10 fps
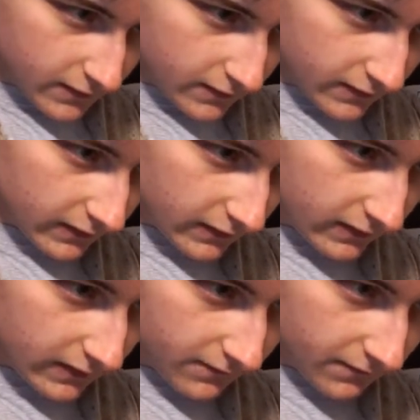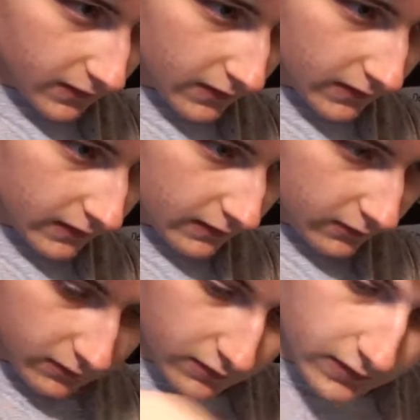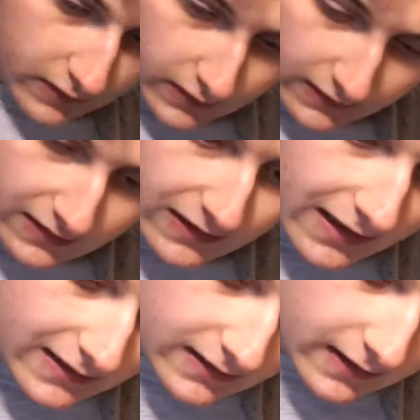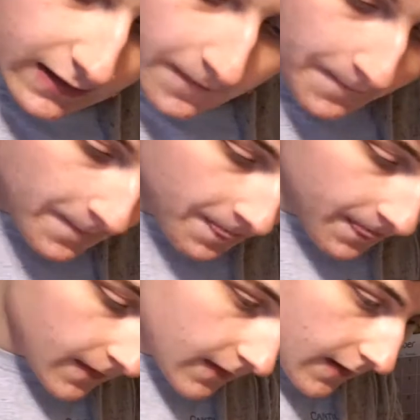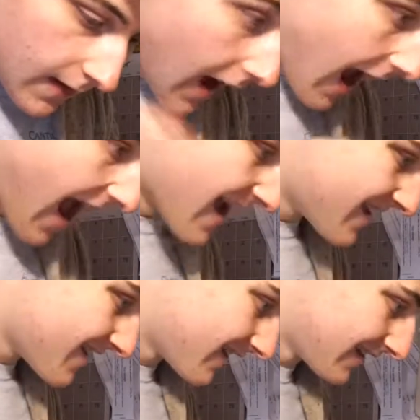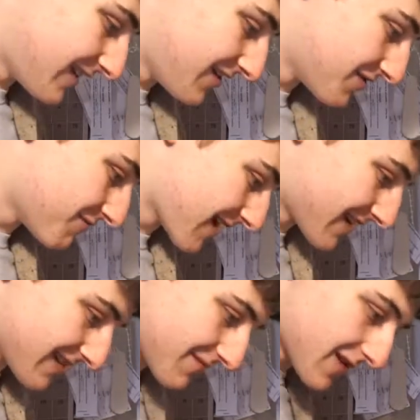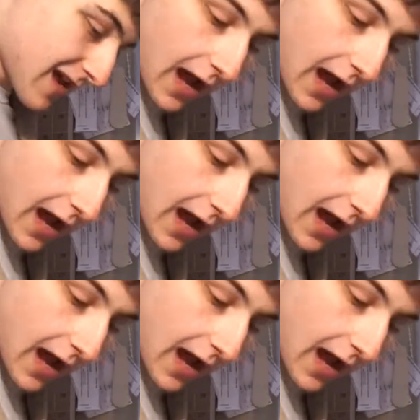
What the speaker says: So let's give him a nice little stance there. The gear mechanism.